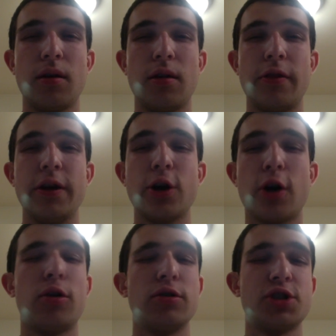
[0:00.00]
the
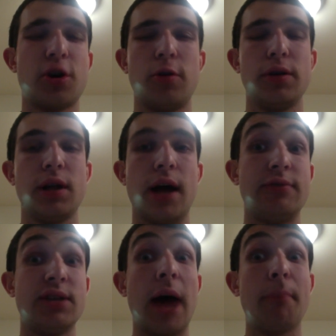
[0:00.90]
girls' early
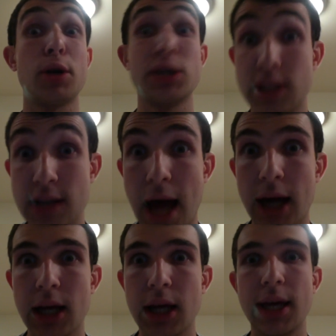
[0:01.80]
lives, not
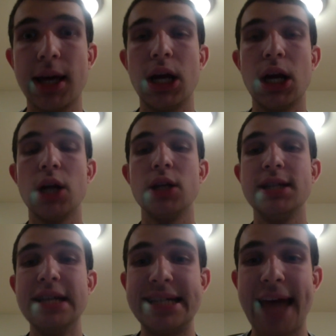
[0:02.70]
in
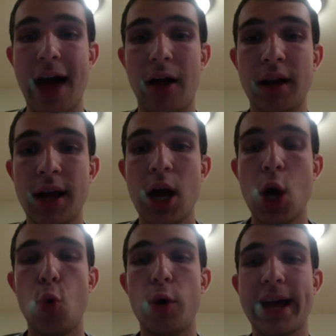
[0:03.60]
detail.
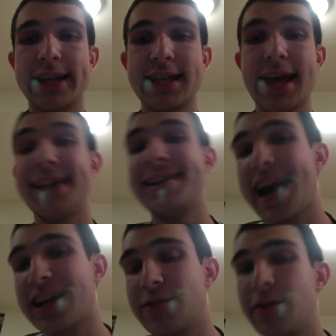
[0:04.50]
We'll get to that
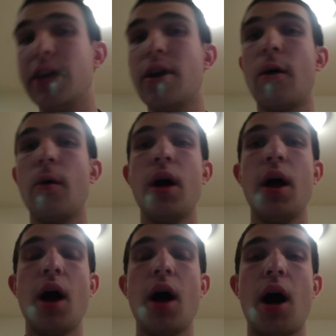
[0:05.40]
next video.
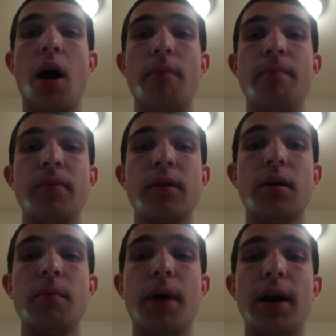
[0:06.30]

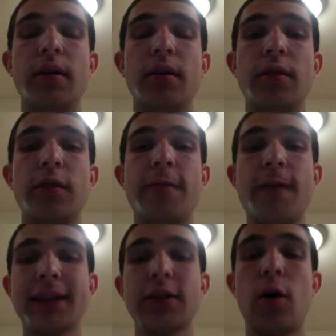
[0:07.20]
But the
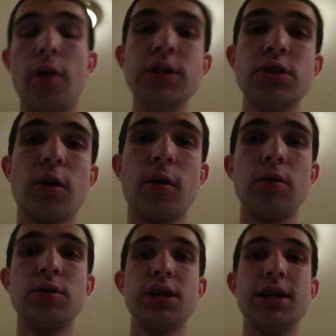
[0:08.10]
fact that all these
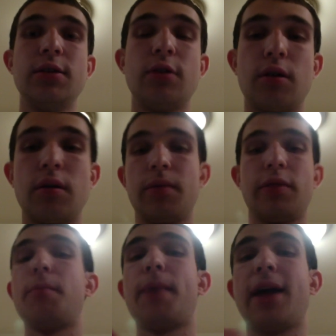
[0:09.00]
girls, either
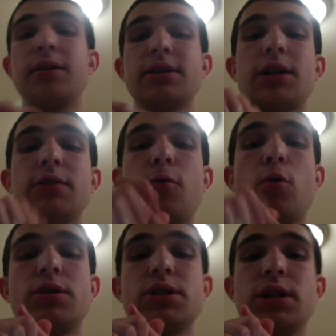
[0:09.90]
their parents got
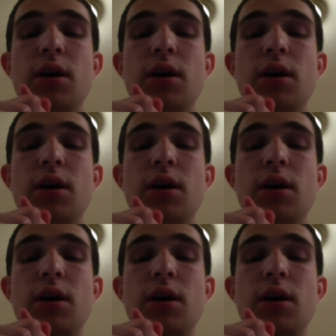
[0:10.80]
divorced,